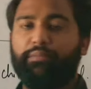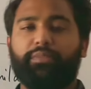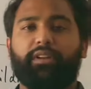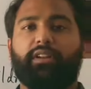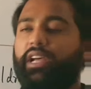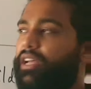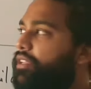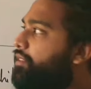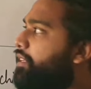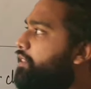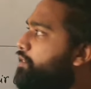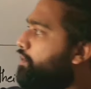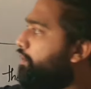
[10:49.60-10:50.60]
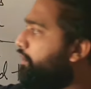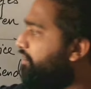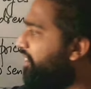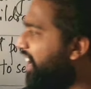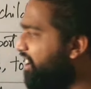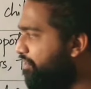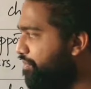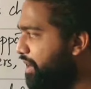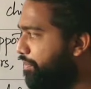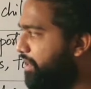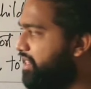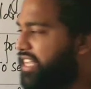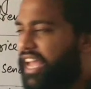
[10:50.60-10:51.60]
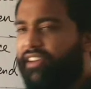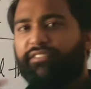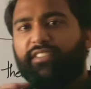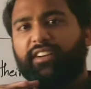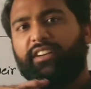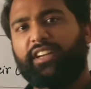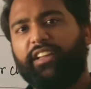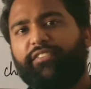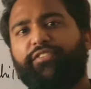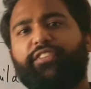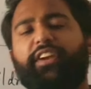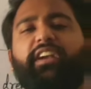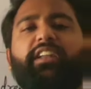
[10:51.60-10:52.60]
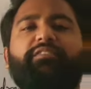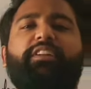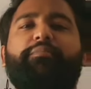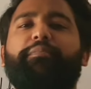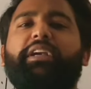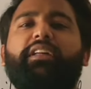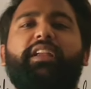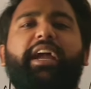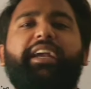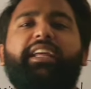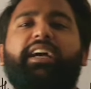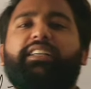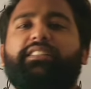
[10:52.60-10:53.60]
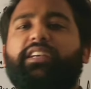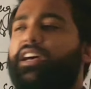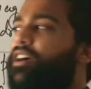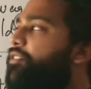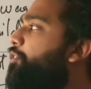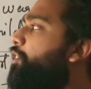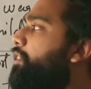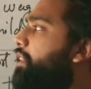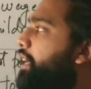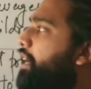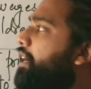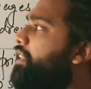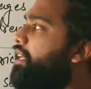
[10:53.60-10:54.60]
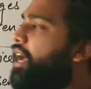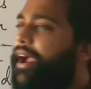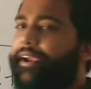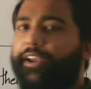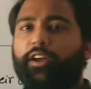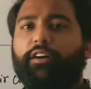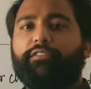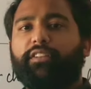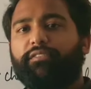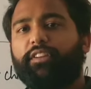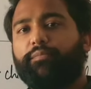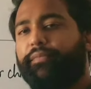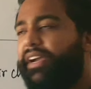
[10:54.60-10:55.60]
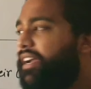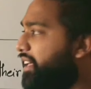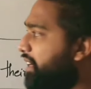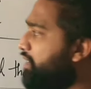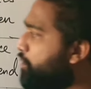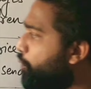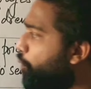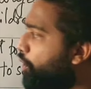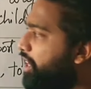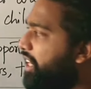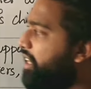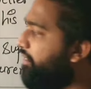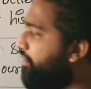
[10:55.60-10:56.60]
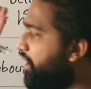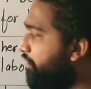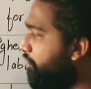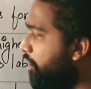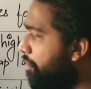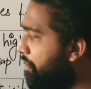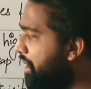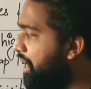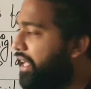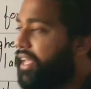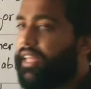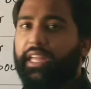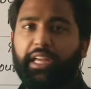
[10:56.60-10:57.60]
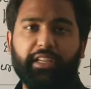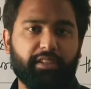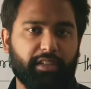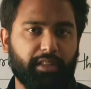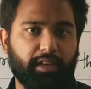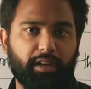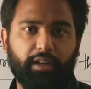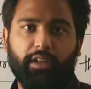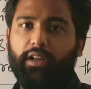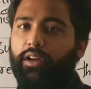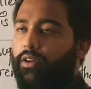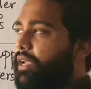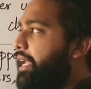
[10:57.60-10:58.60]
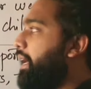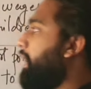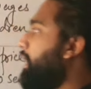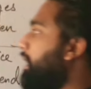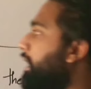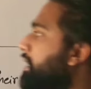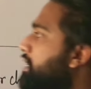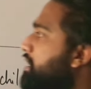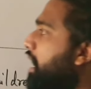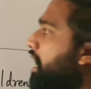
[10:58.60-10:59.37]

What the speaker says: people. These 5 people have different developmental ideas. For there, the idea of development is totally different from each other. Okay, let's